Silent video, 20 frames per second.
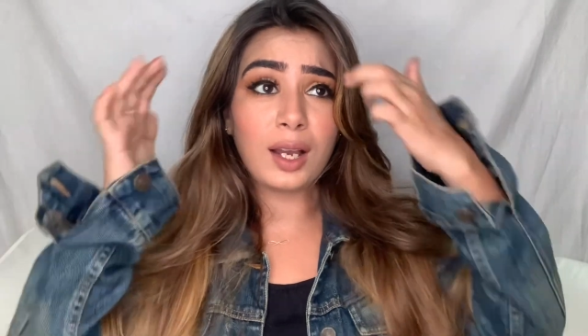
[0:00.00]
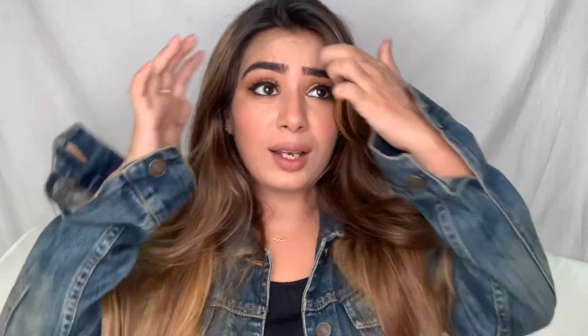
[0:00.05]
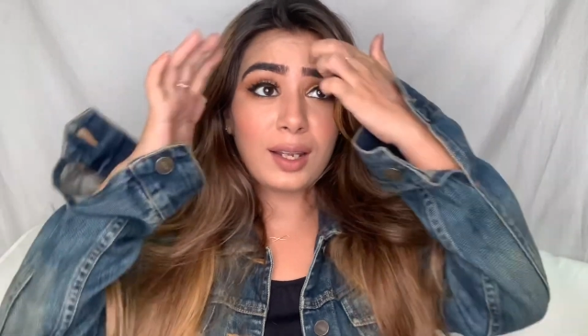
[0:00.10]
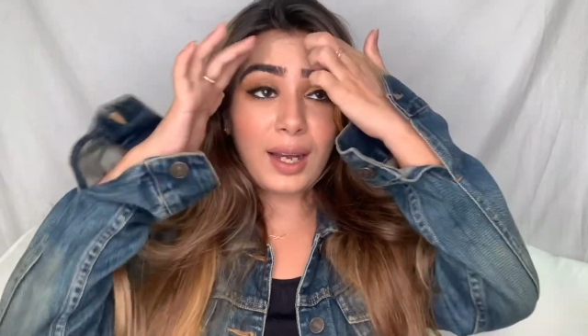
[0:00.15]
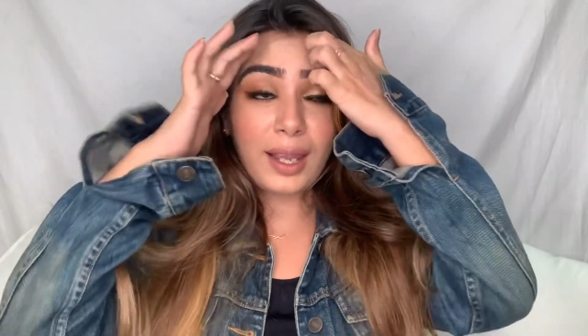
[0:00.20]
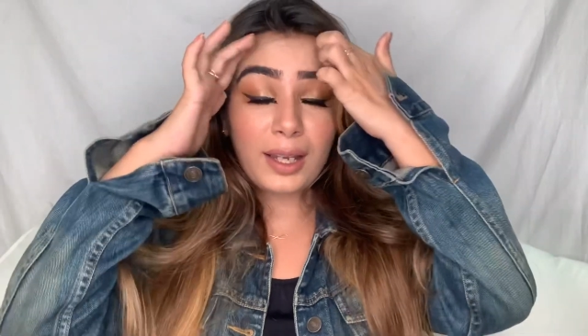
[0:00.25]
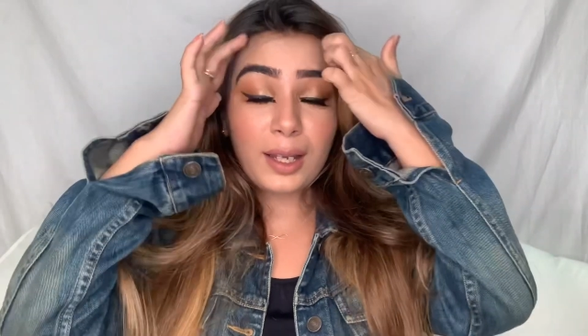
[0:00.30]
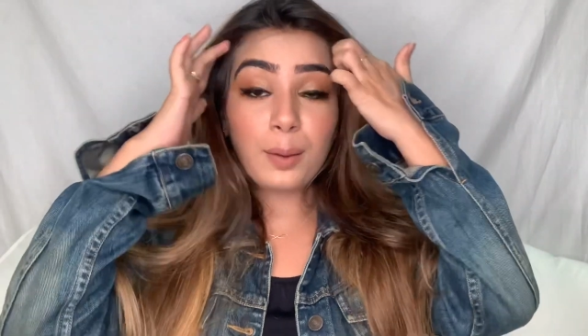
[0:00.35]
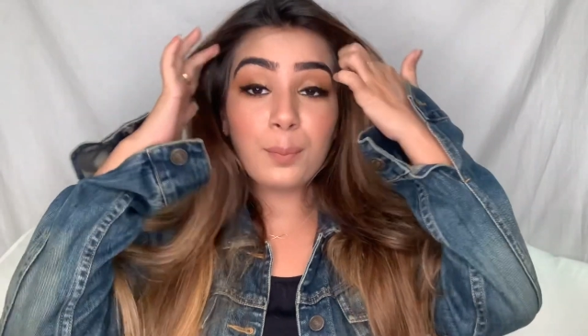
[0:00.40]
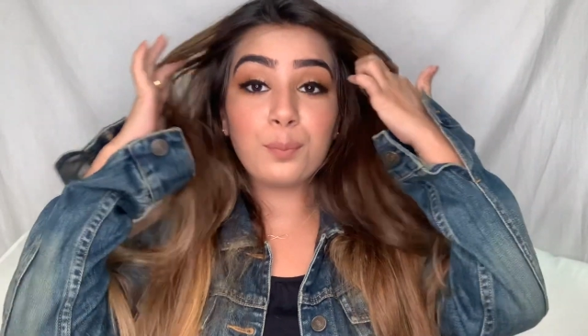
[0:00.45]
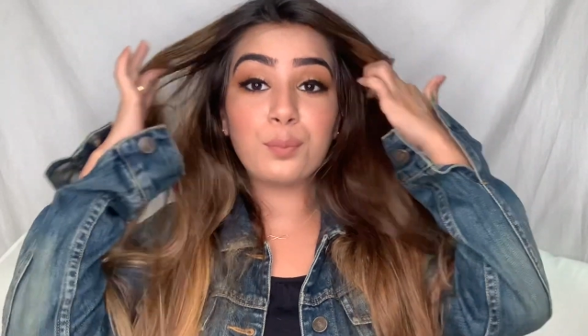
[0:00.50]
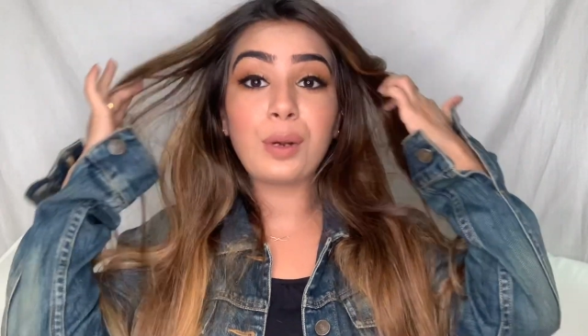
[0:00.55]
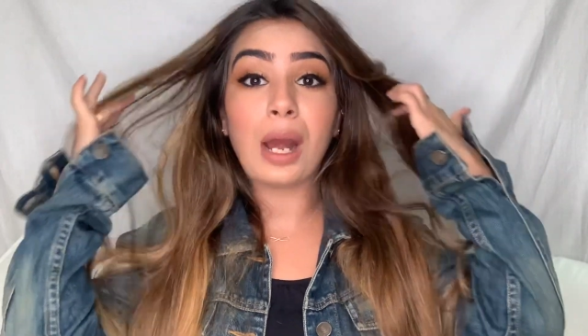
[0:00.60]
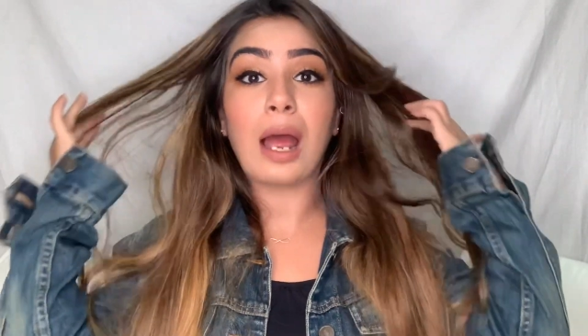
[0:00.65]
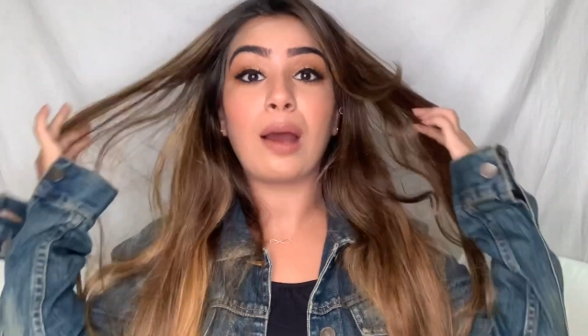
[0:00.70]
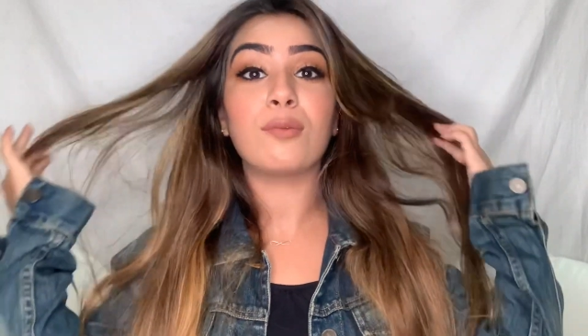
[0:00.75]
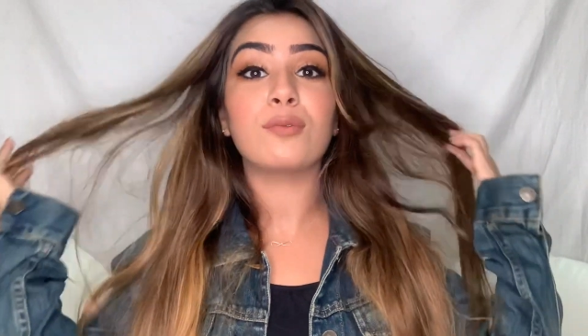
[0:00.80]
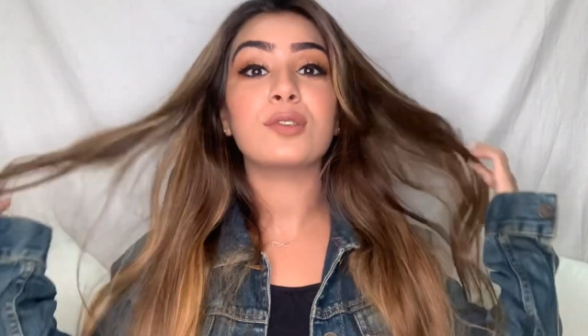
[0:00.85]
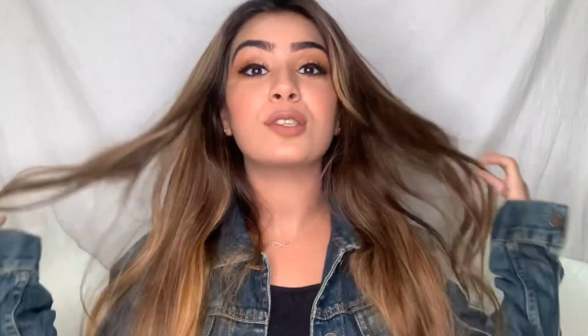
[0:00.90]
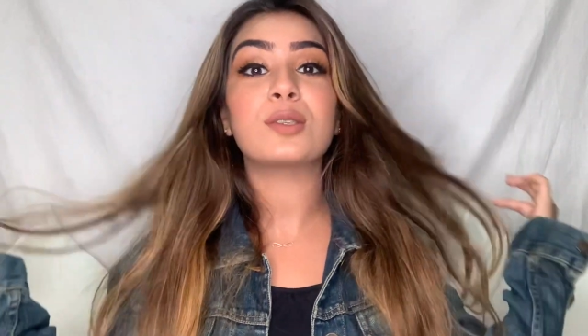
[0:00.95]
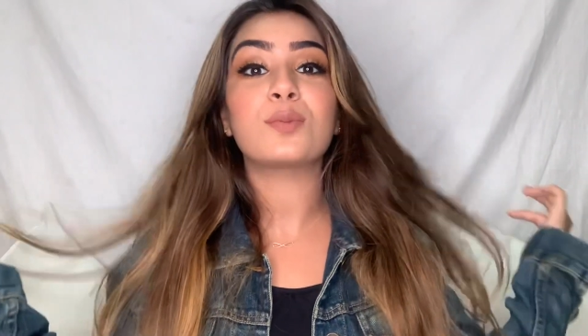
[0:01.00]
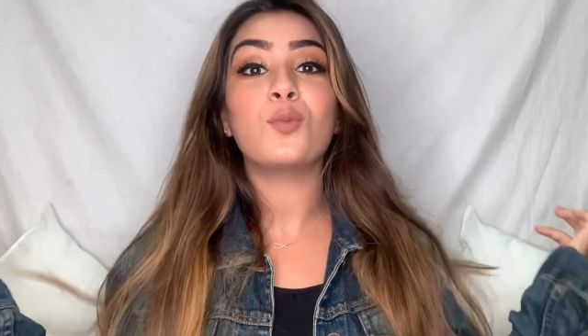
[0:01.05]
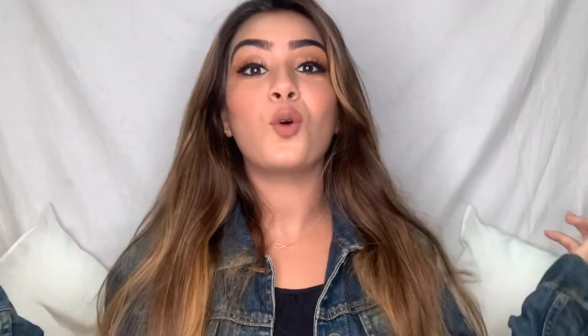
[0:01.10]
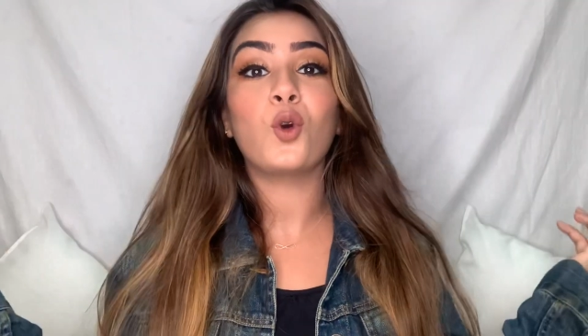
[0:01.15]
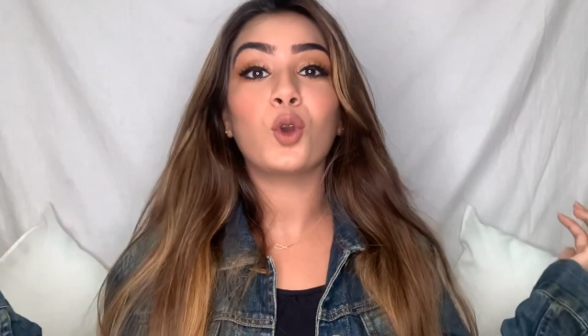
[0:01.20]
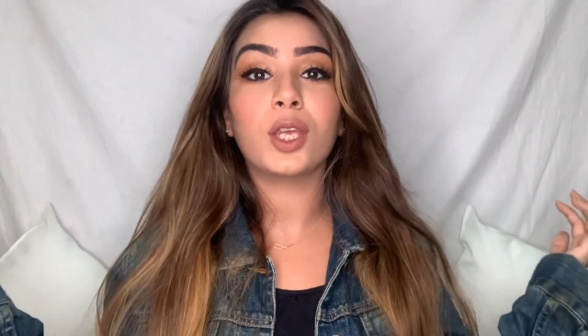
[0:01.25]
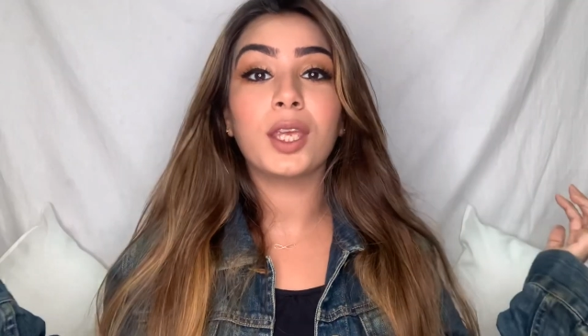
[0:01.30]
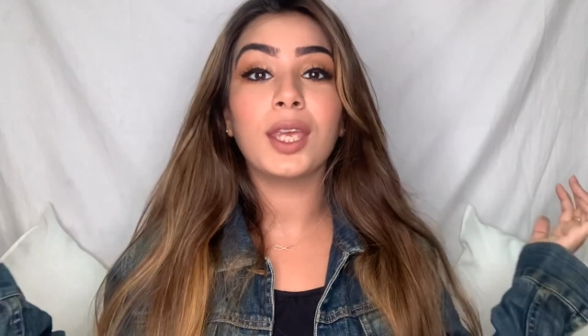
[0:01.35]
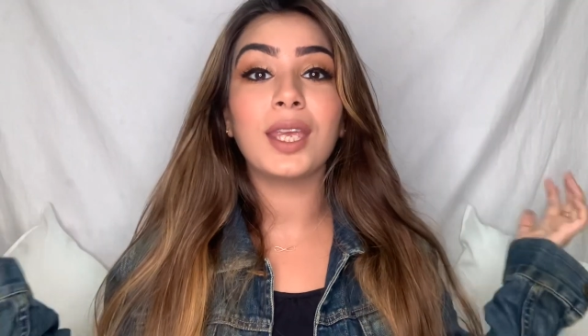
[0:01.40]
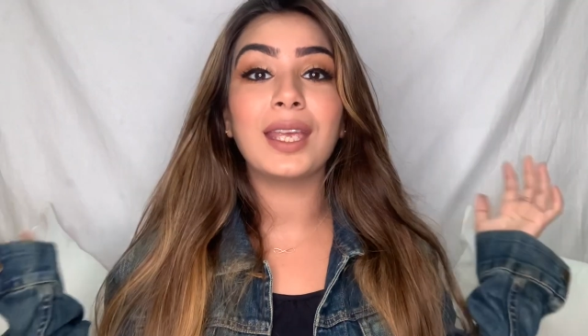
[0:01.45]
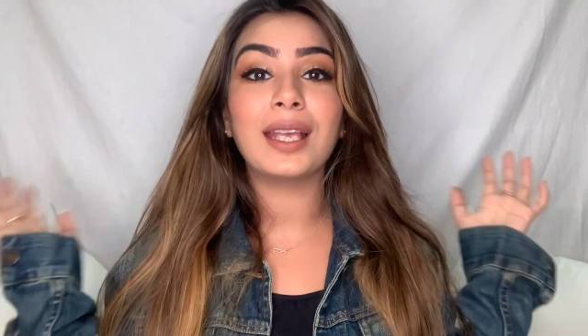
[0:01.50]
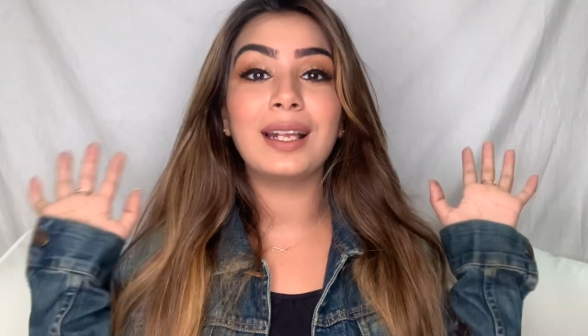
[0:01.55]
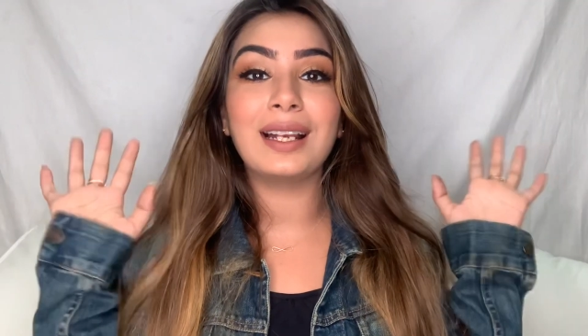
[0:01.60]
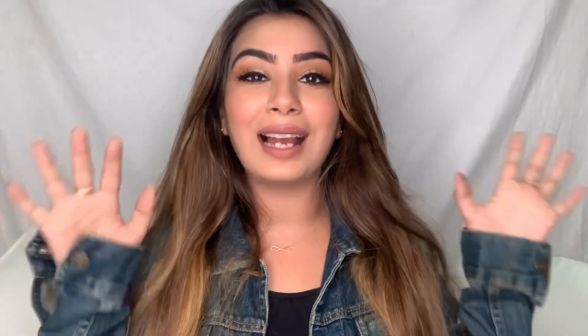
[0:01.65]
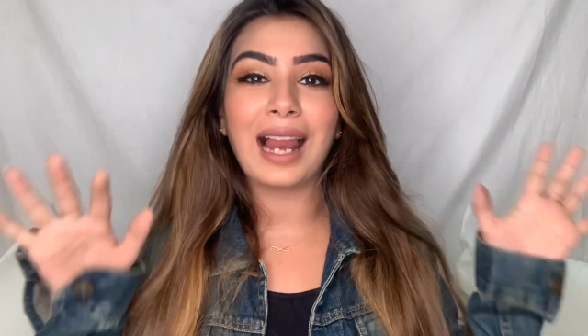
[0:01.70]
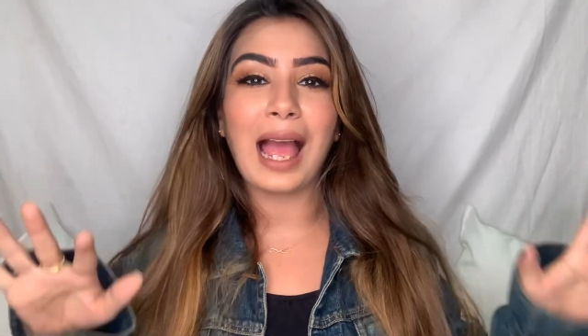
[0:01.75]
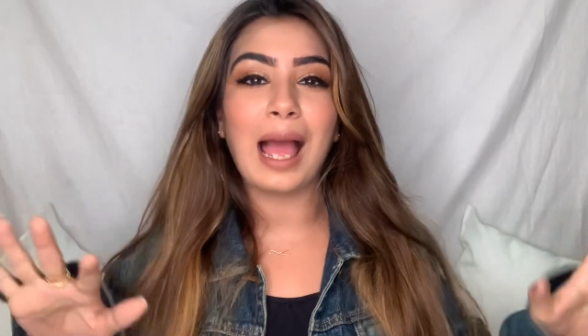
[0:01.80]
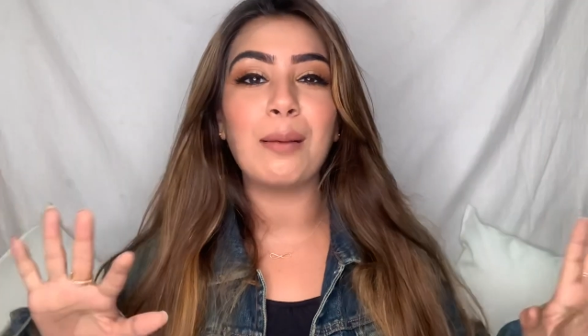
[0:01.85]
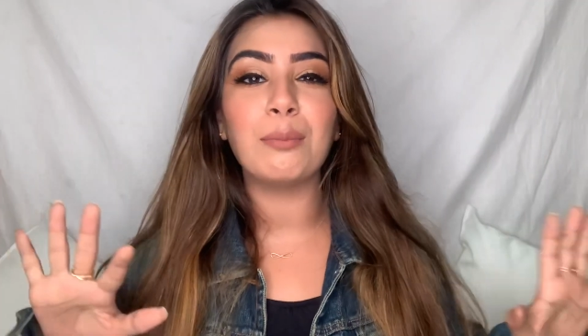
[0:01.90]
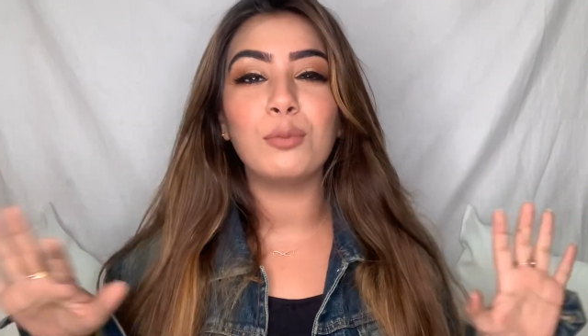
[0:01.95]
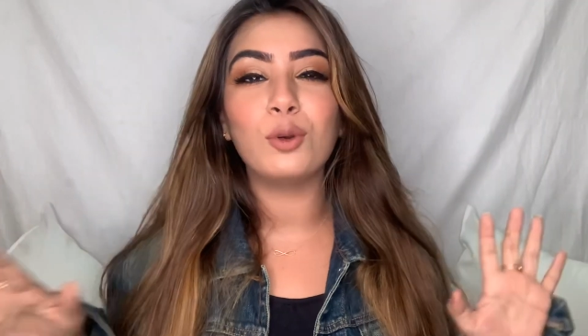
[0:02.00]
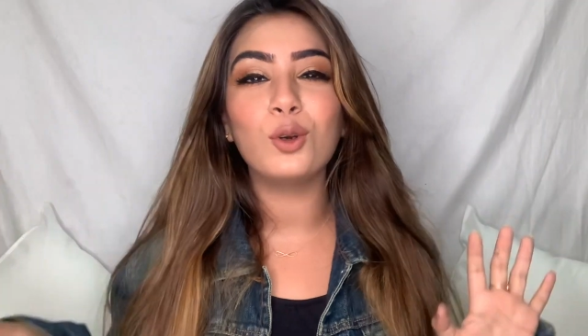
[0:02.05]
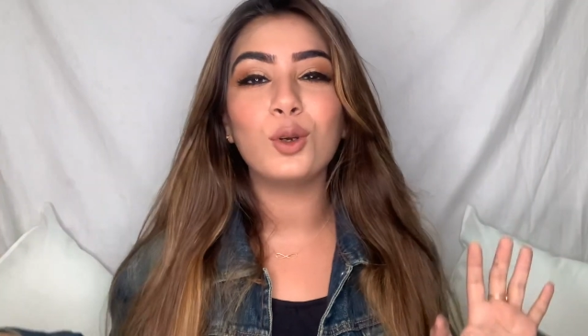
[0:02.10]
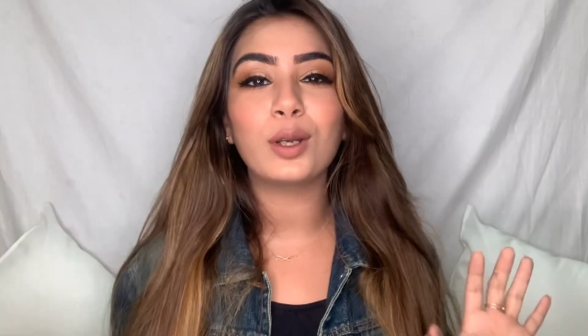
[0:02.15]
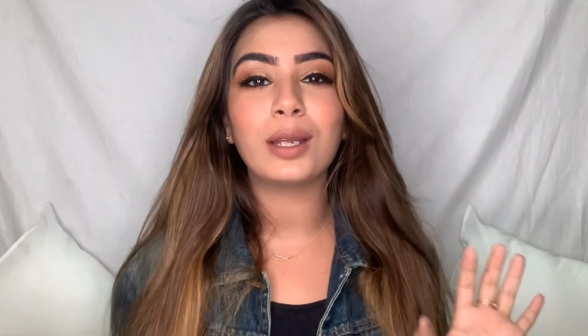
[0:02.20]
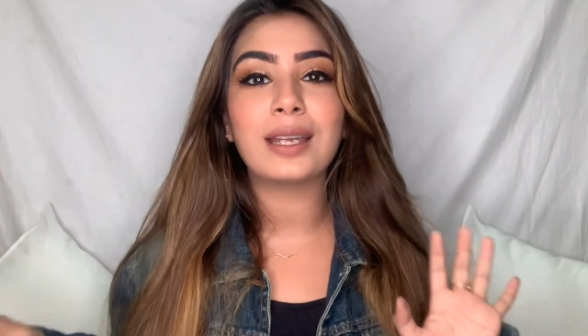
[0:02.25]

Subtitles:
like a brown smoky glam look,